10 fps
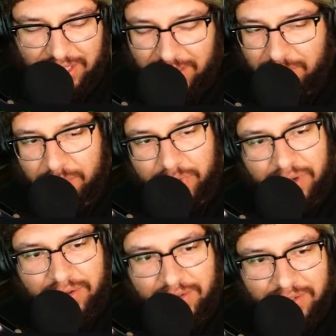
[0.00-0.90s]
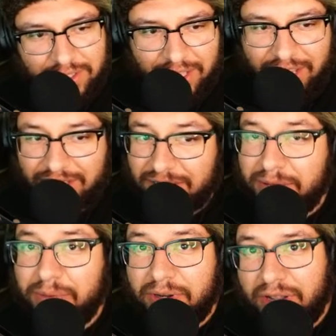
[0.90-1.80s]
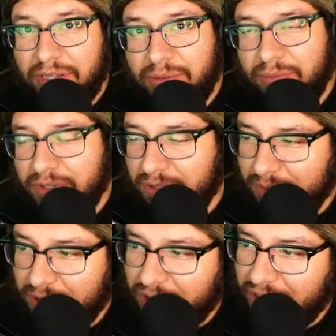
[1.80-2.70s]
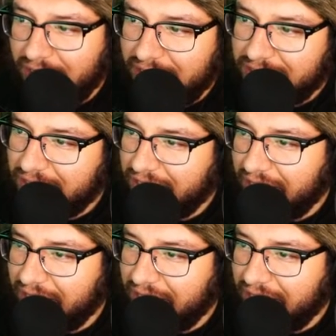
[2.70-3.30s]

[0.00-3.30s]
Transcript: That's what we're going to learn today. It's going to be an awesome one, so make sure you guys